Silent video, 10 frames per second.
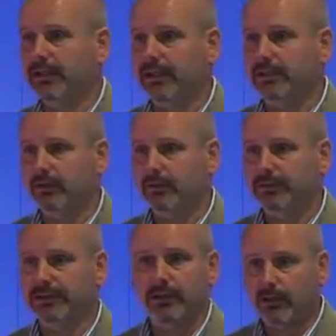in their
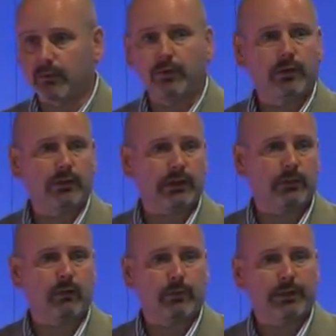jobs, in their
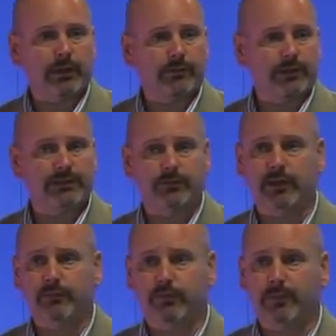work, and what benefits they've
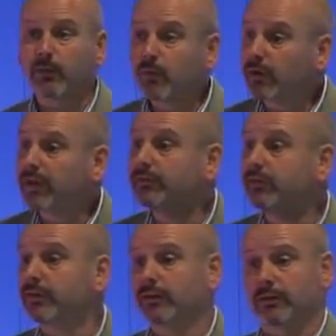had from it, and what
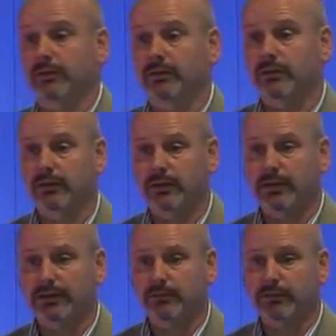they've done
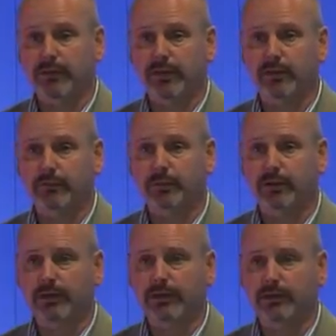in terms of how they've
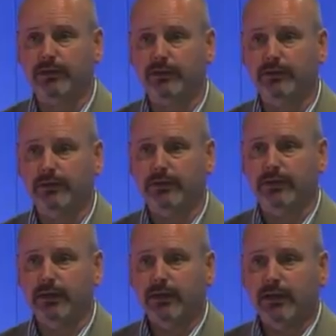applied it.
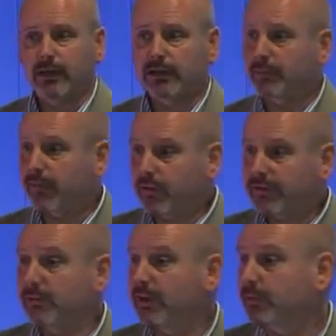There'll be a
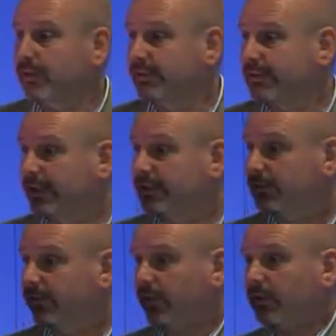30-minute
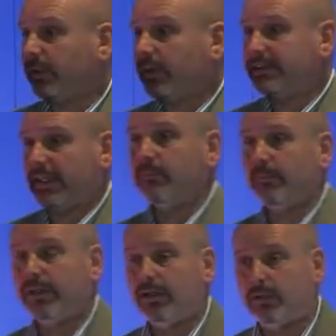presentation followed by a
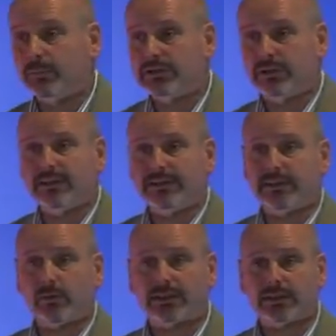10-minute opportunity
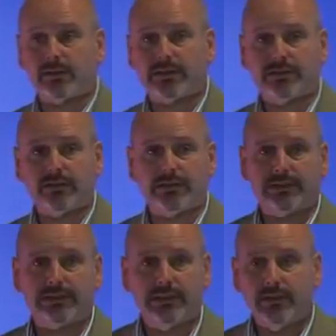to ask
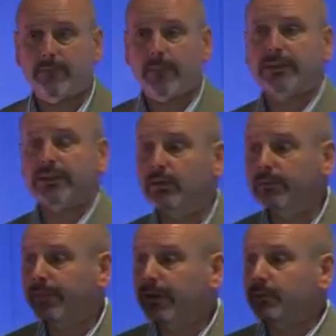questions. So
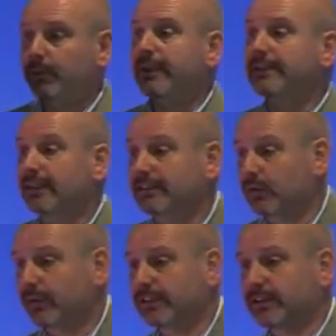please ask
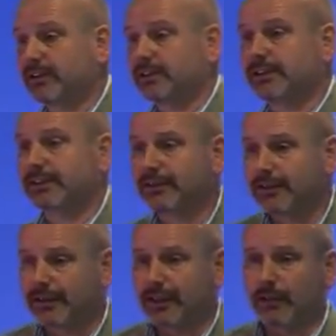questions.
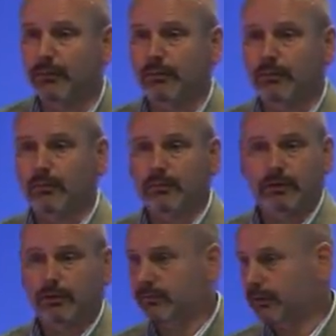
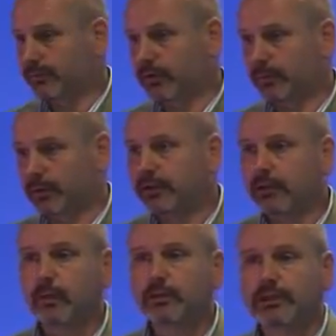We've got
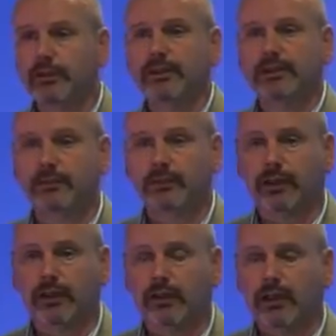plenty of opportunity for
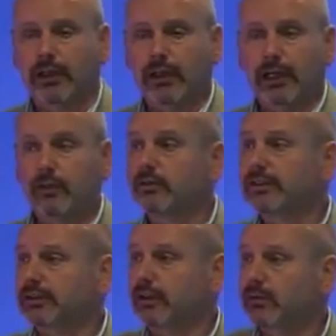that. And
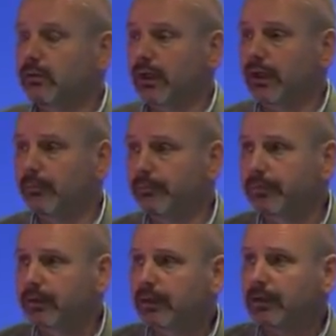also,
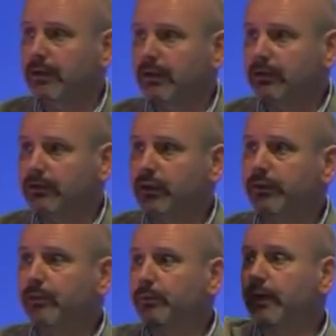
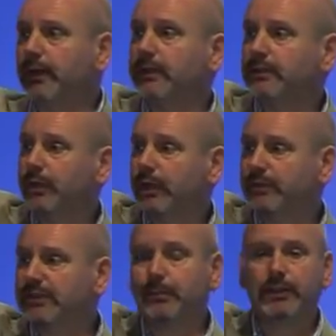during the breaks, we
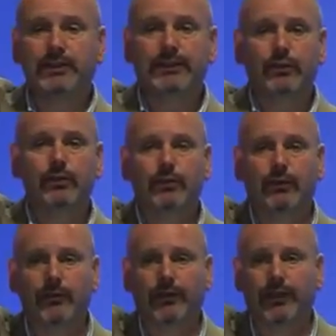have a speaker's
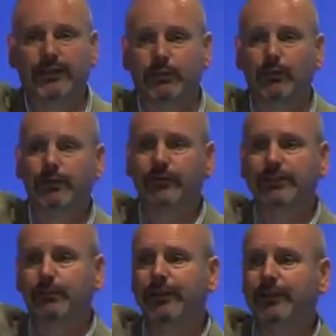corner over here. So all of the
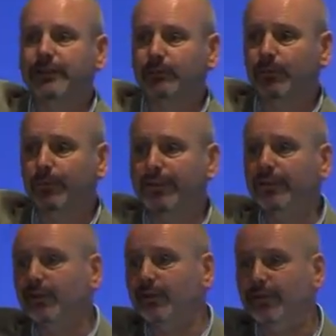speakers will be
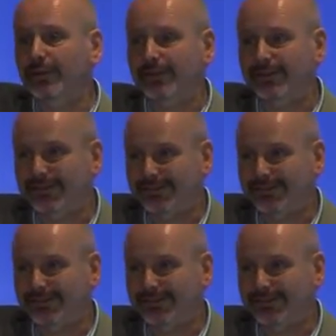in the corner,